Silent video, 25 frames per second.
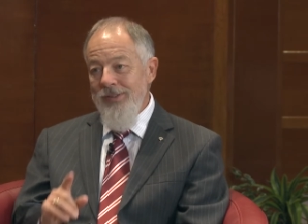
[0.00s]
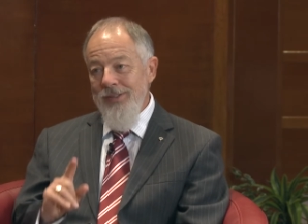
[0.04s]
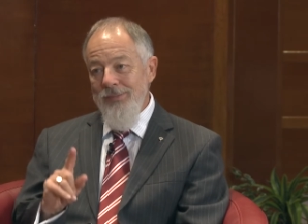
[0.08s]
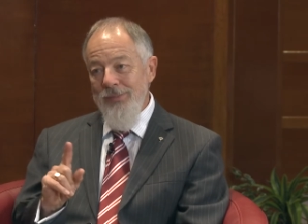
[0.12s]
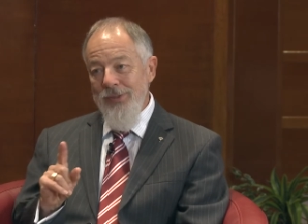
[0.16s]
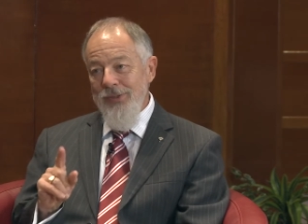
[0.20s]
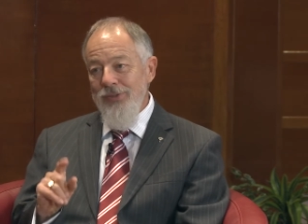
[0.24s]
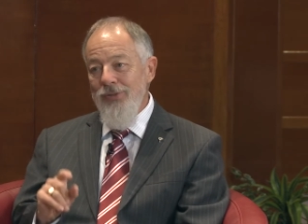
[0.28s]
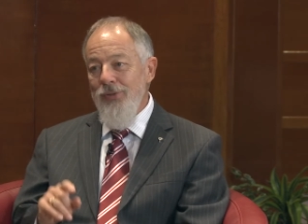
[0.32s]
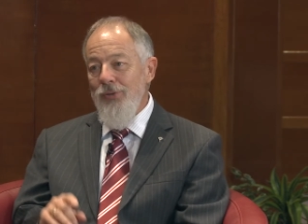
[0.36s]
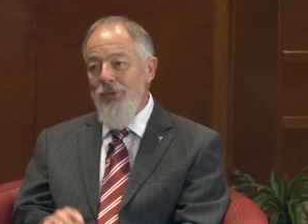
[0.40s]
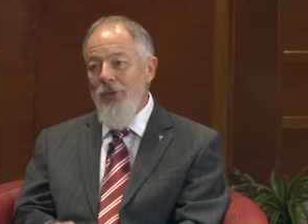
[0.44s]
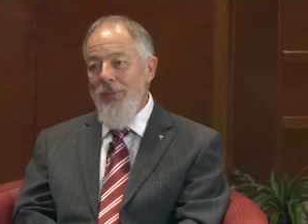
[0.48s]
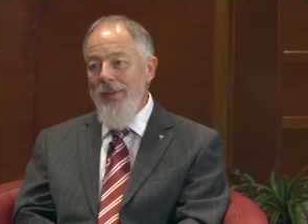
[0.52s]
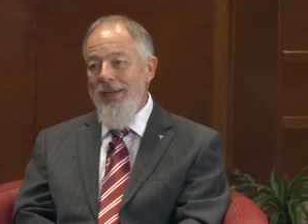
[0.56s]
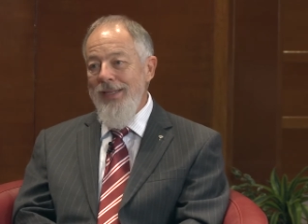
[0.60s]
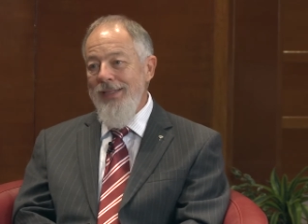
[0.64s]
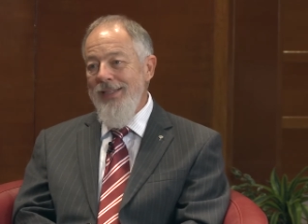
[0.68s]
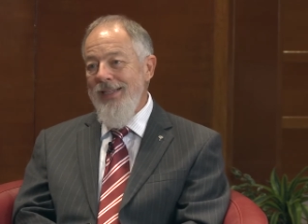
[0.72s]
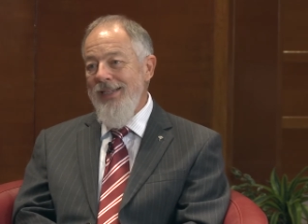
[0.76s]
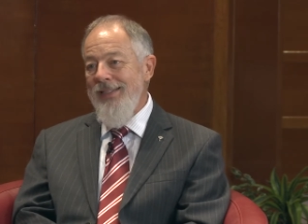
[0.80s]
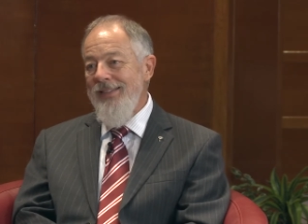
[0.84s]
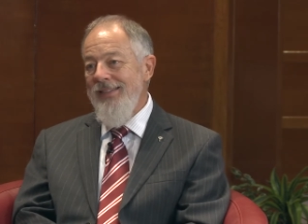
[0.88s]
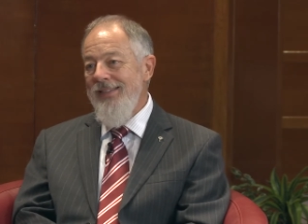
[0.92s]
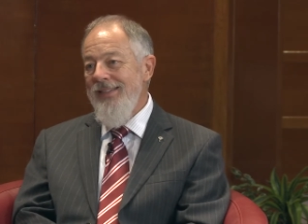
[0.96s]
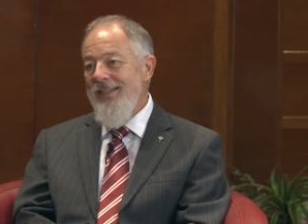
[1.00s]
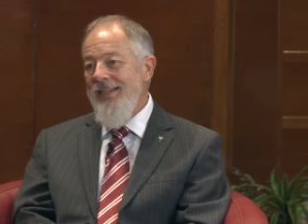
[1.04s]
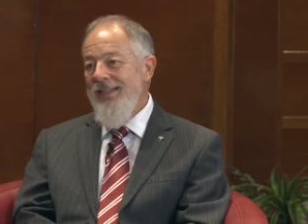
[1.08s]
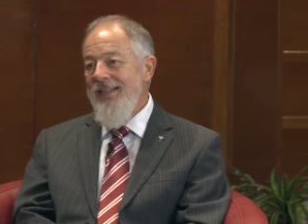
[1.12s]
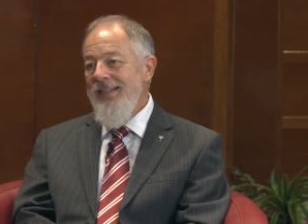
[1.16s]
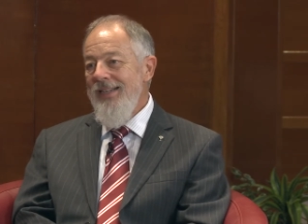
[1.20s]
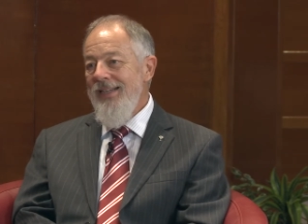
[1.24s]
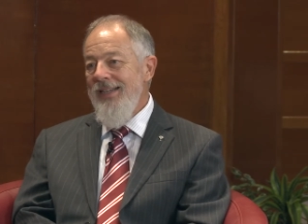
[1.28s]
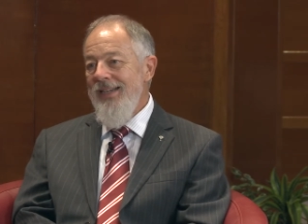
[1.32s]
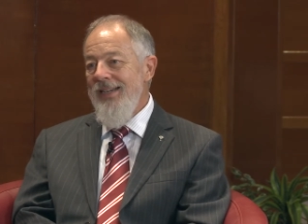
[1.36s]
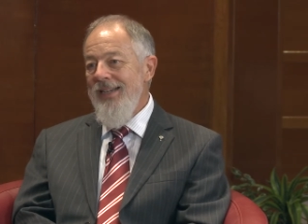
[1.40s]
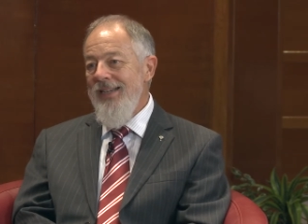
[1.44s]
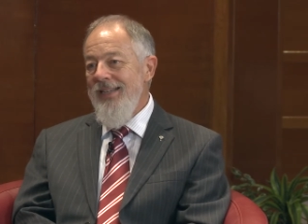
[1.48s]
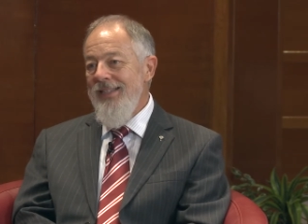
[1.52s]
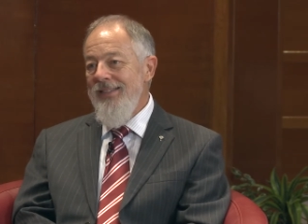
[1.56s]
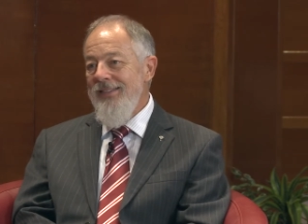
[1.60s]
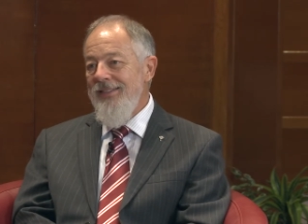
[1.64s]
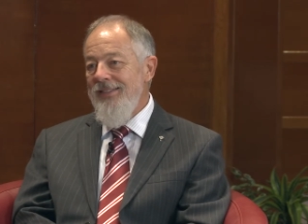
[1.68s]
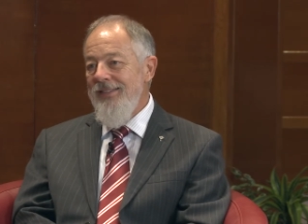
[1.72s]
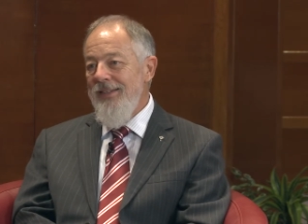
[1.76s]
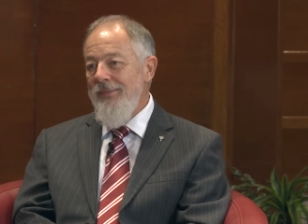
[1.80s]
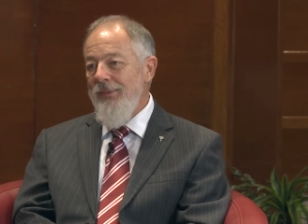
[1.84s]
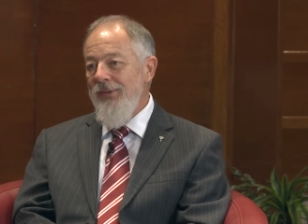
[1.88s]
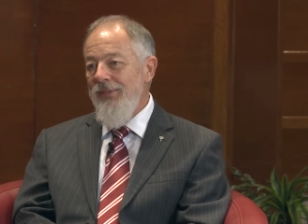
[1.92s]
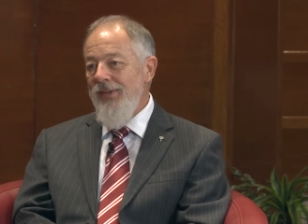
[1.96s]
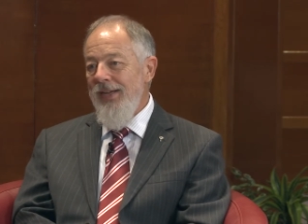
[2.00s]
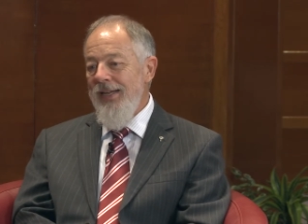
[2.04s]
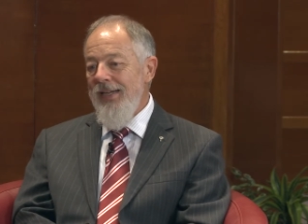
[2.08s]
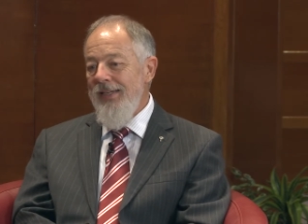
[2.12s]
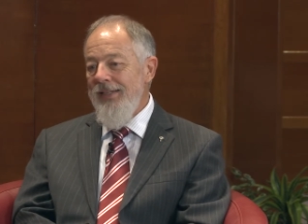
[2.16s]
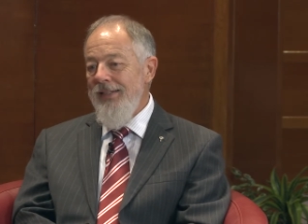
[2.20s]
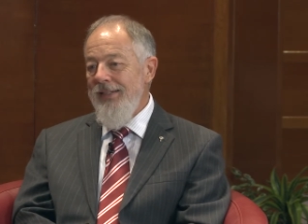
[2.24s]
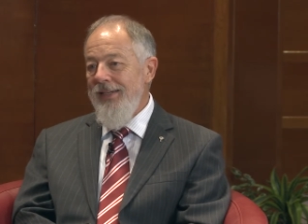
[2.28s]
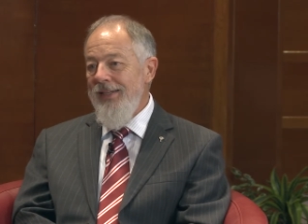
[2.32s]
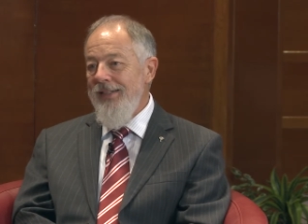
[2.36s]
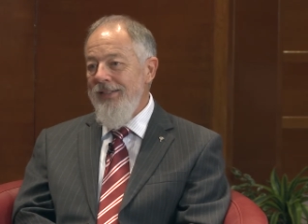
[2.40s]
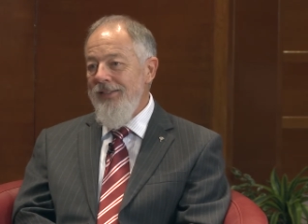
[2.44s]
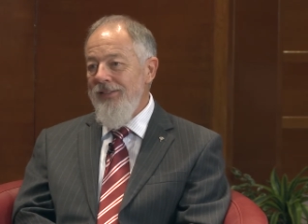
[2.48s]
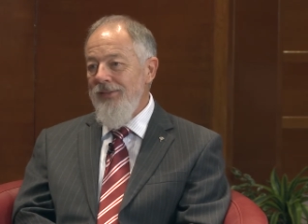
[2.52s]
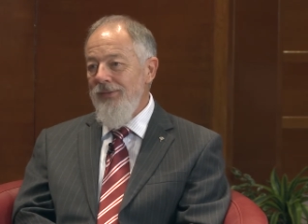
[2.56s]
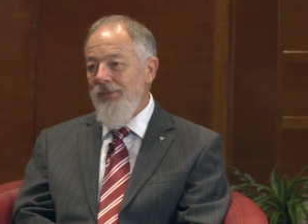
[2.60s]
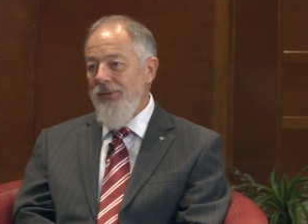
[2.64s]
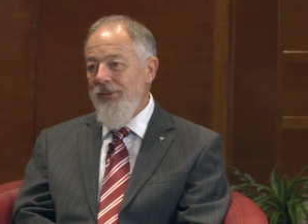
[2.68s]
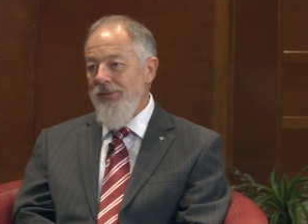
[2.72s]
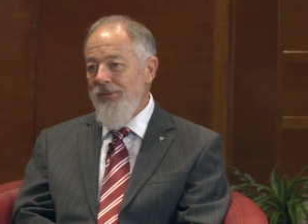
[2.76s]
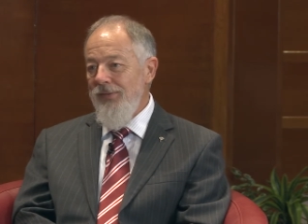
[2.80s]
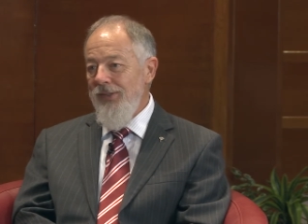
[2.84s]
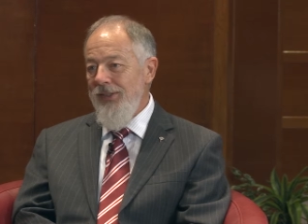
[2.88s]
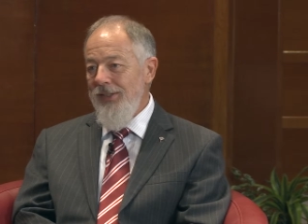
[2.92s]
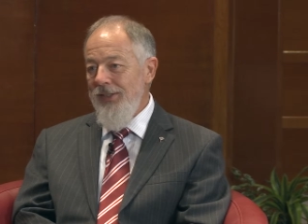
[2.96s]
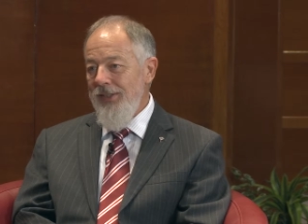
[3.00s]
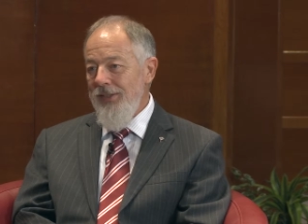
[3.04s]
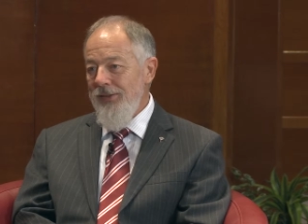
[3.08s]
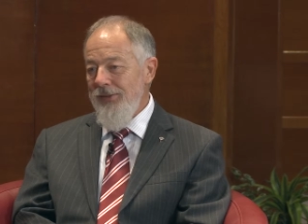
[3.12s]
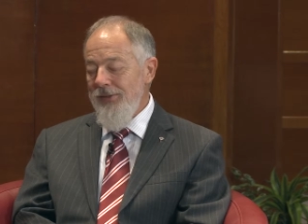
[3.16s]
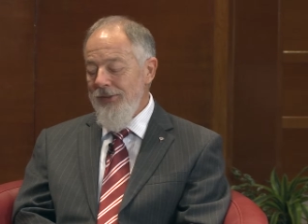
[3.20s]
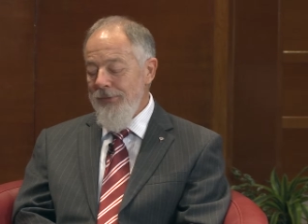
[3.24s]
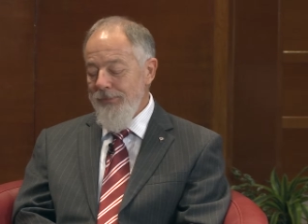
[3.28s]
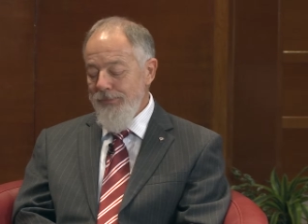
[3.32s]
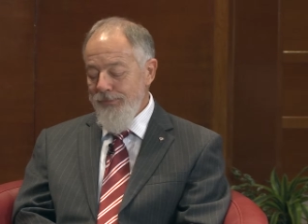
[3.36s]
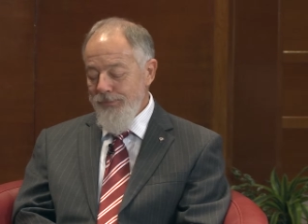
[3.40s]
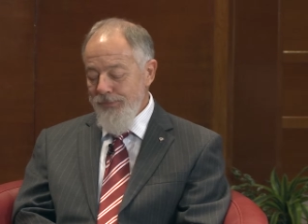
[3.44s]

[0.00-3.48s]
And we'll talk about that in some of our later on videos.